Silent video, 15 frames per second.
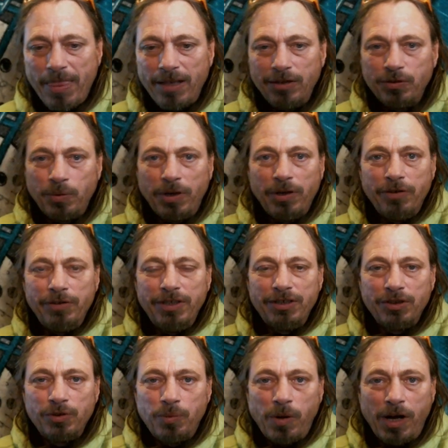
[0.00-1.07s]
And it's one of the
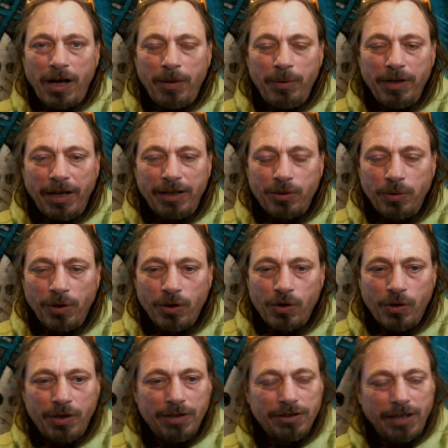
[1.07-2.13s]
reasons why we like Quill
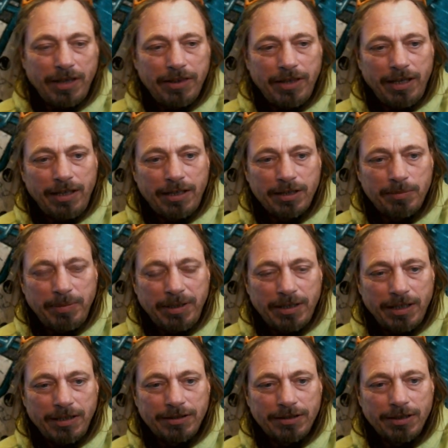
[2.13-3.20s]
Gordons, I think, is
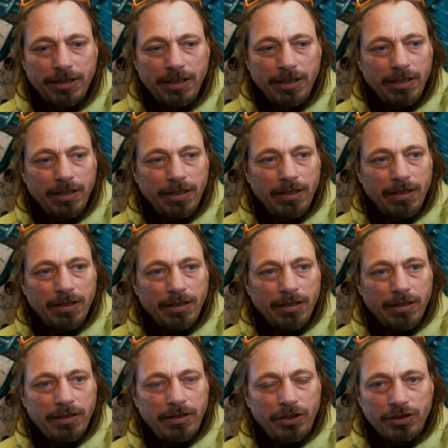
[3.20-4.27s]
because
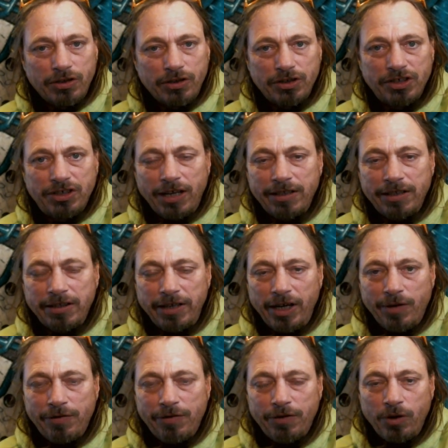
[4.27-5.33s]
they're stuck
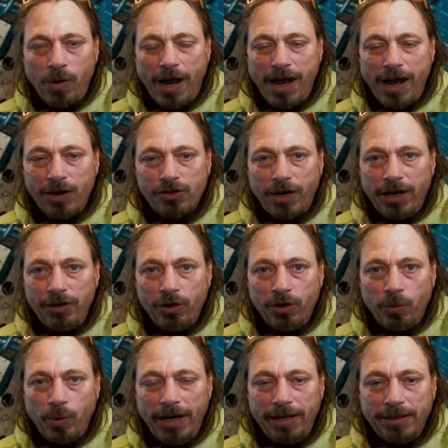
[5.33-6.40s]
there for a while drying
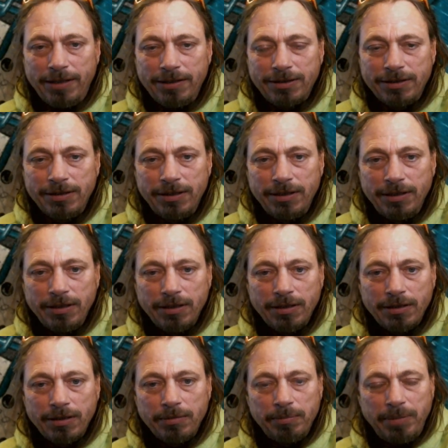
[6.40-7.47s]
their wings,
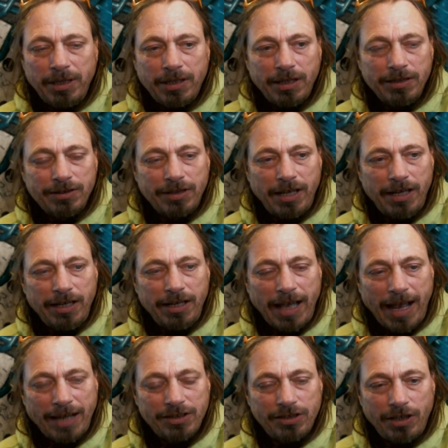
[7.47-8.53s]
because they
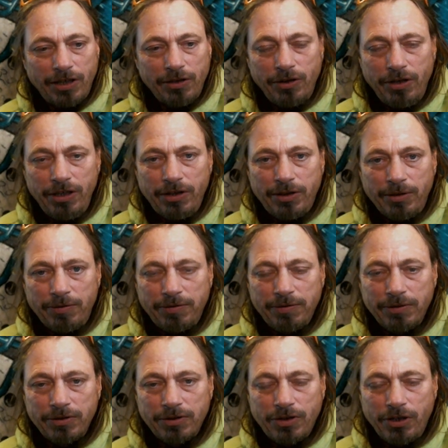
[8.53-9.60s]
hatched underneath the
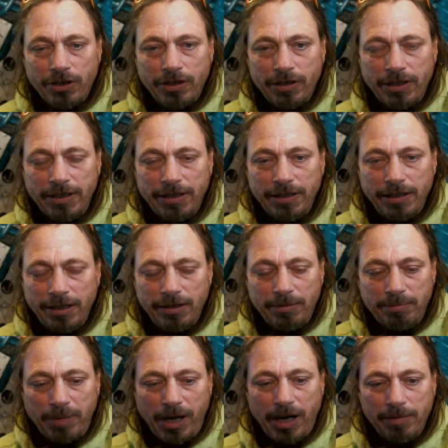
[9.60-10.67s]
current in
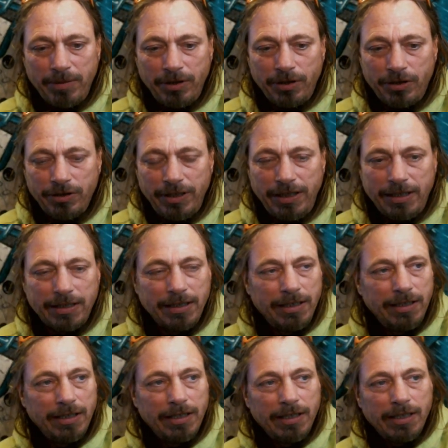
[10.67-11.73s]
the bottom of the creek,
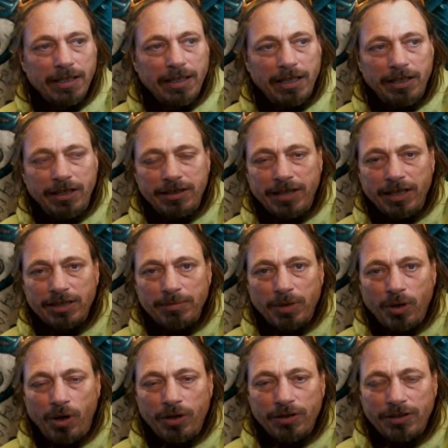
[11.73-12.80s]
and it takes them
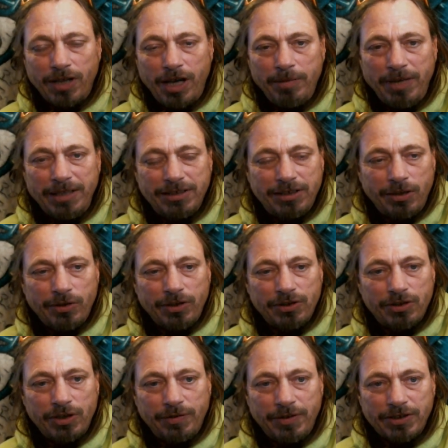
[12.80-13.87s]
a longer time. They sit on the
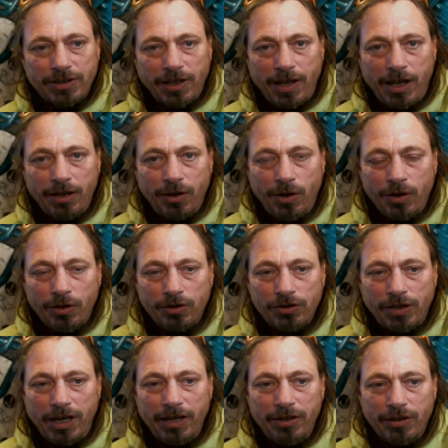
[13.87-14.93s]
surface a lot longer
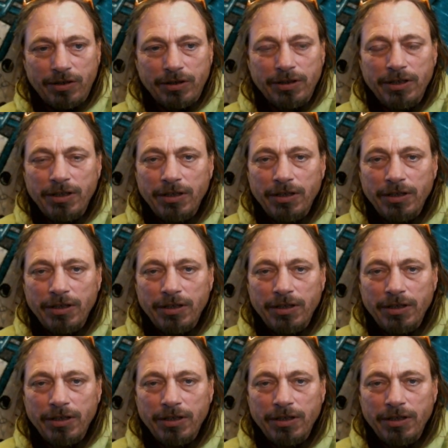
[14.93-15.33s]
drying their